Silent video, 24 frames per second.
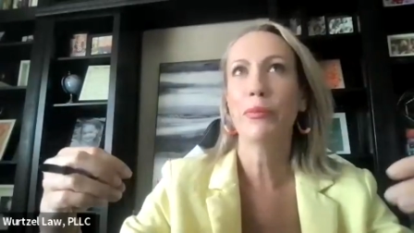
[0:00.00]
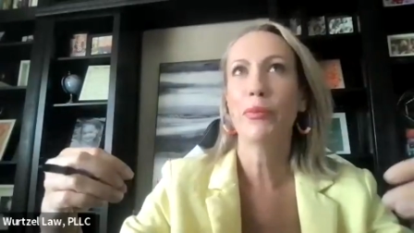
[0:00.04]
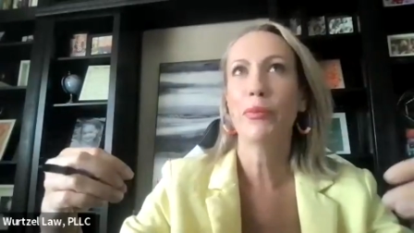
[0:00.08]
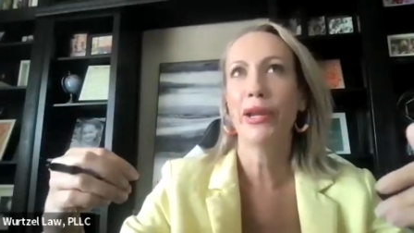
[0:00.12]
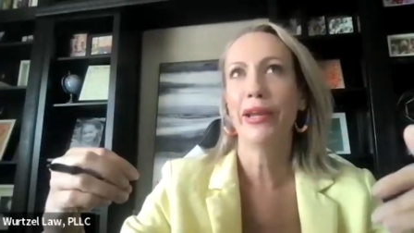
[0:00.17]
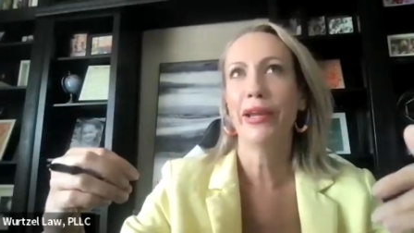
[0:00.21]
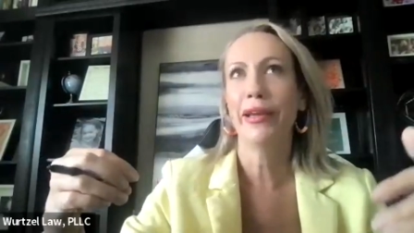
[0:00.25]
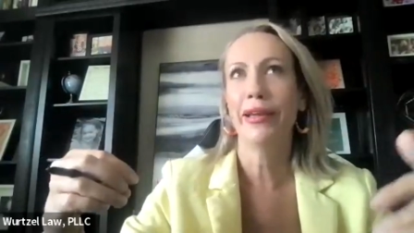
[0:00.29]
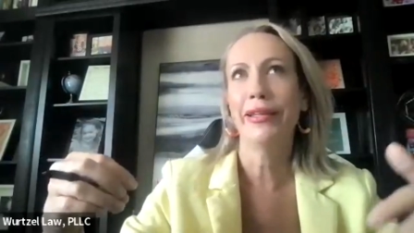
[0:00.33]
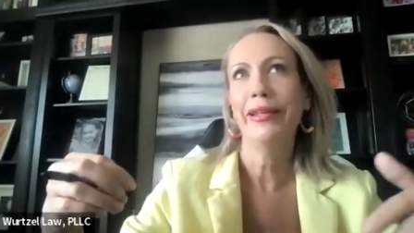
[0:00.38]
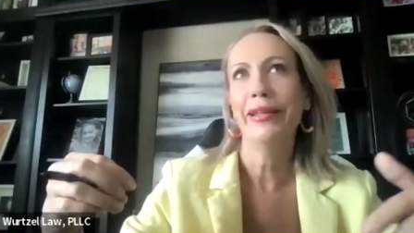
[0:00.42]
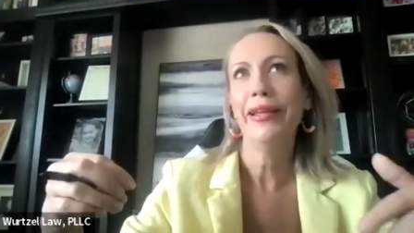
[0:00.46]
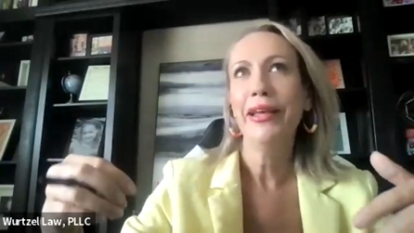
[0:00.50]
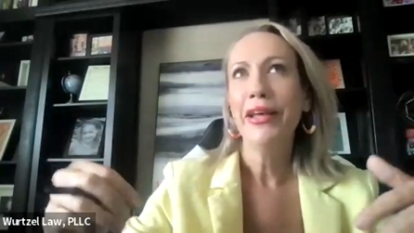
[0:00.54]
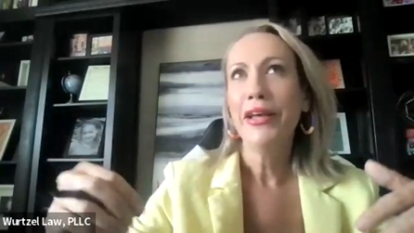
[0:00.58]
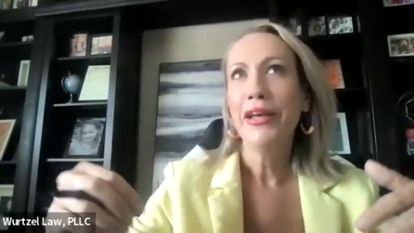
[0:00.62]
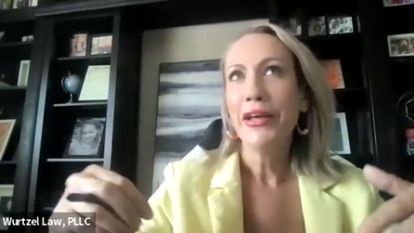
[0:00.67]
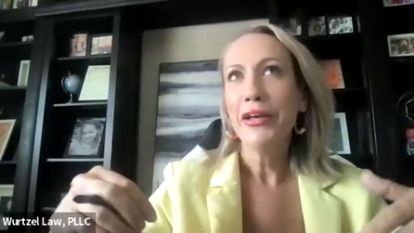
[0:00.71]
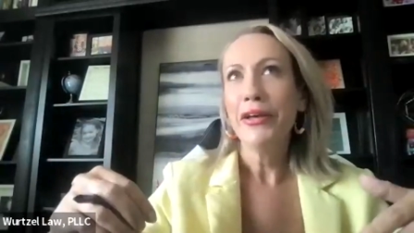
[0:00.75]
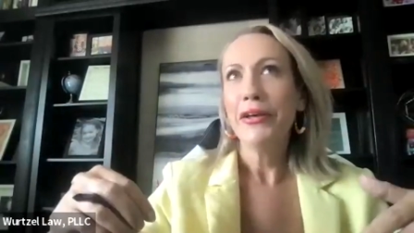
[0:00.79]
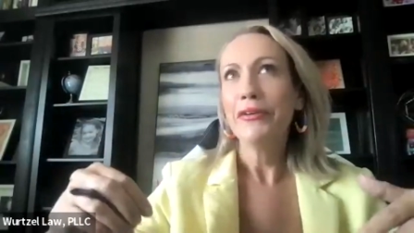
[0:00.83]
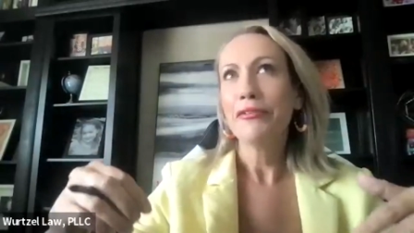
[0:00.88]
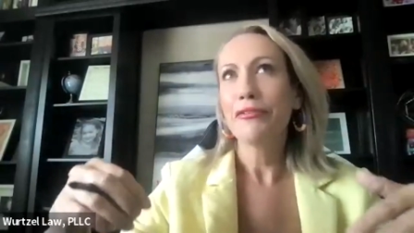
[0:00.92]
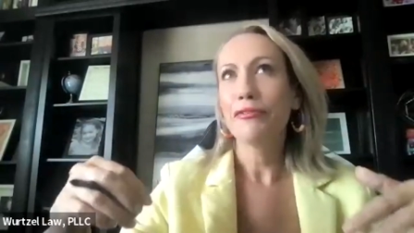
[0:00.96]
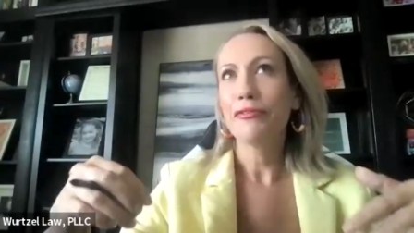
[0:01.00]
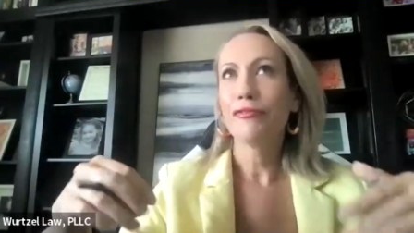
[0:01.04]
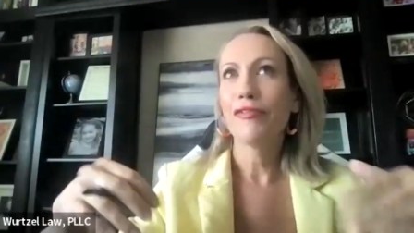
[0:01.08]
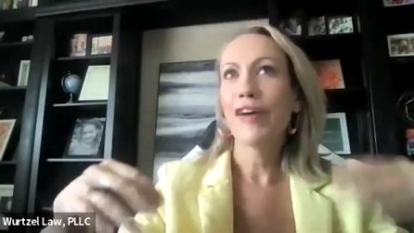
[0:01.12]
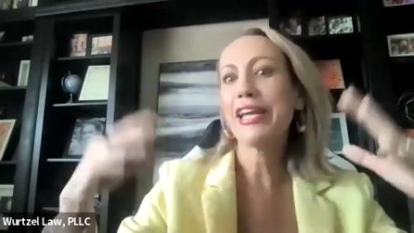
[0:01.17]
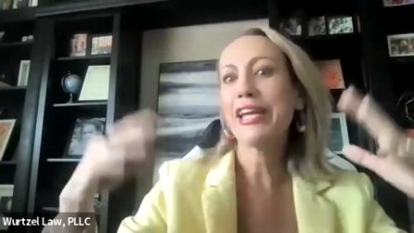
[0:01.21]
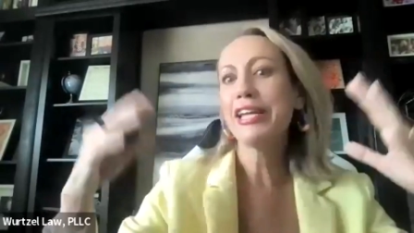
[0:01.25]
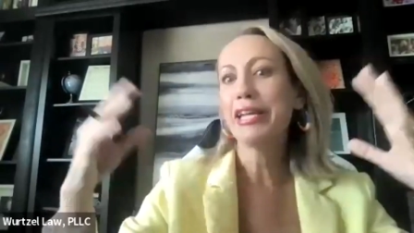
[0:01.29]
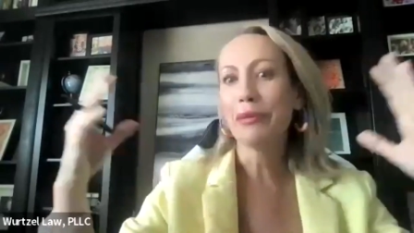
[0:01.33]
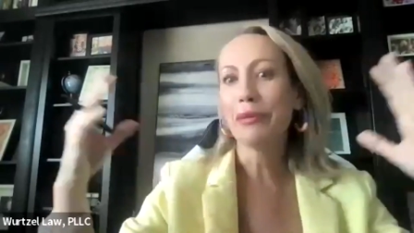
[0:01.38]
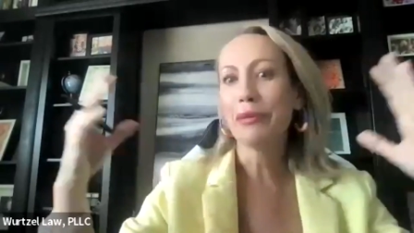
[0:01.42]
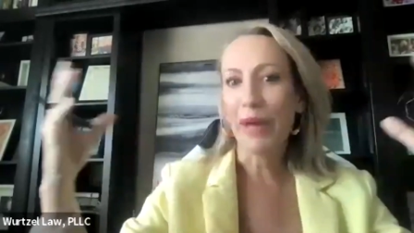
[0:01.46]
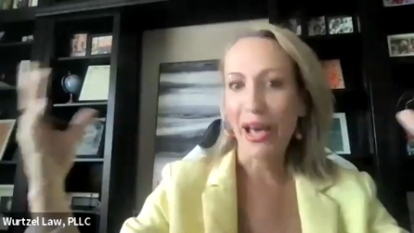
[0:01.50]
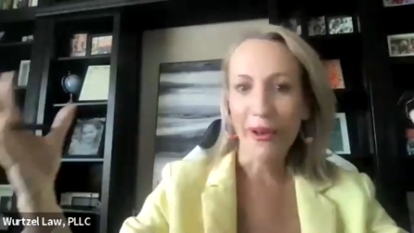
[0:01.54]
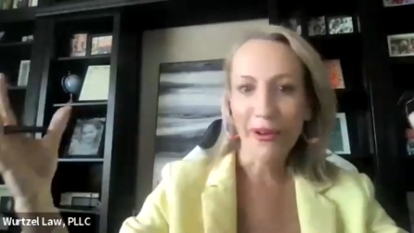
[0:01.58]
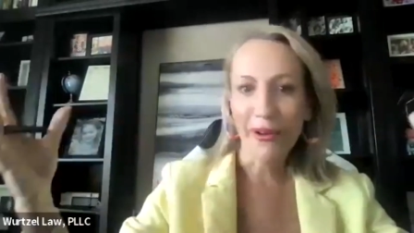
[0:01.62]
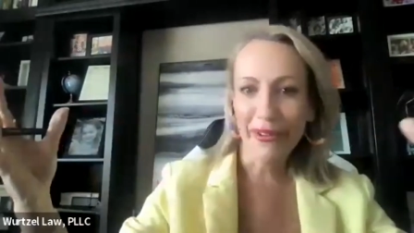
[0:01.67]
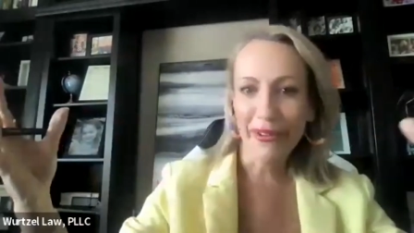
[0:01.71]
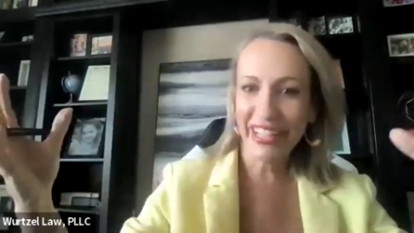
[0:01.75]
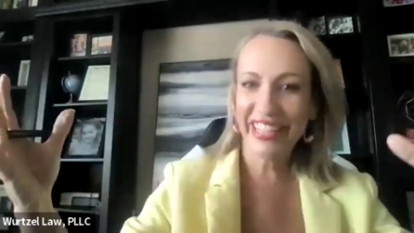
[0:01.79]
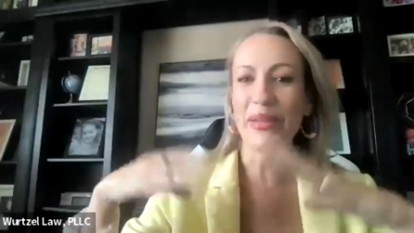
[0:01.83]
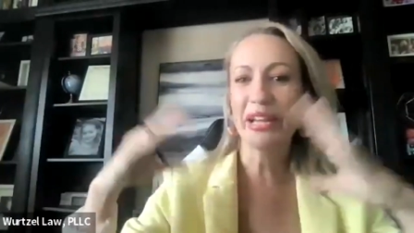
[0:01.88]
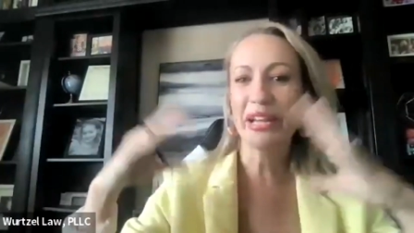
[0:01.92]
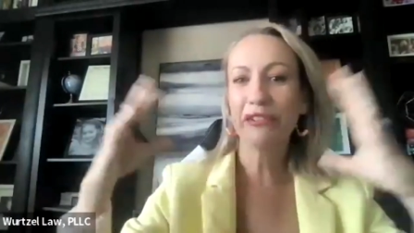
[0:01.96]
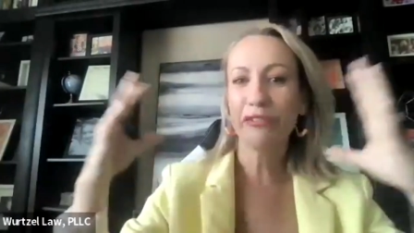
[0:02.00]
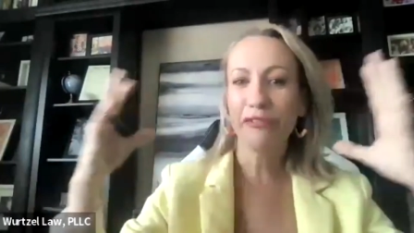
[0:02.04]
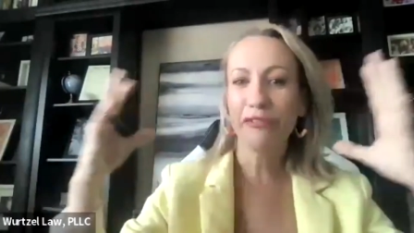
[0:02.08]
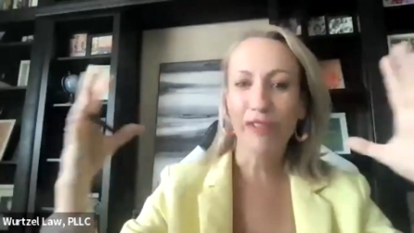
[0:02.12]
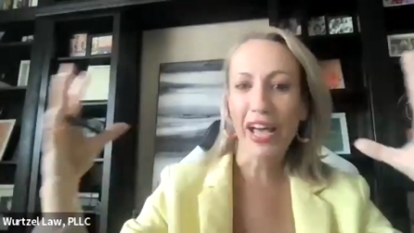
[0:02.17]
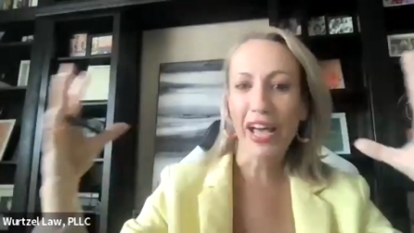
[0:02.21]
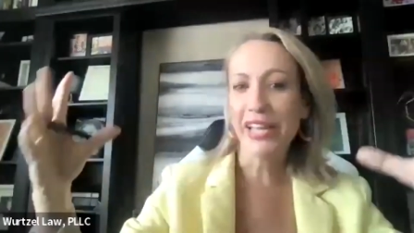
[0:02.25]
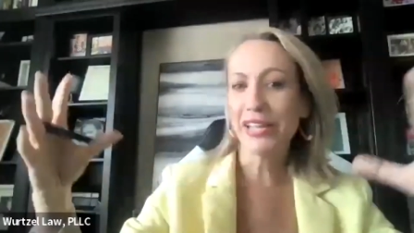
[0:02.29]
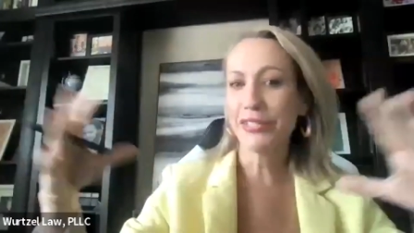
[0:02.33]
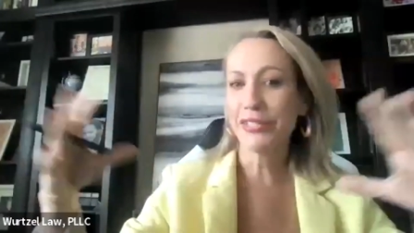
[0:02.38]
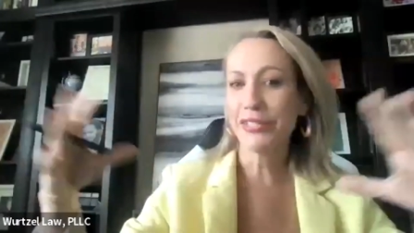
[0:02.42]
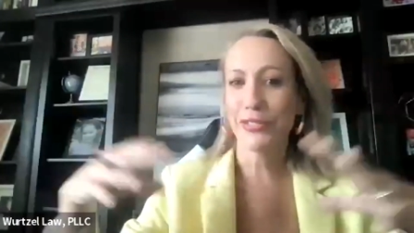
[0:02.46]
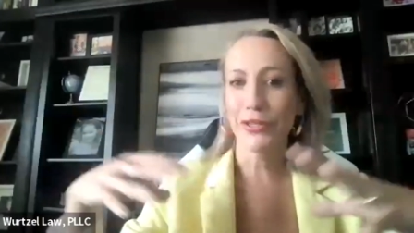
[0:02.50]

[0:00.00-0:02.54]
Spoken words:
want to fight about big fights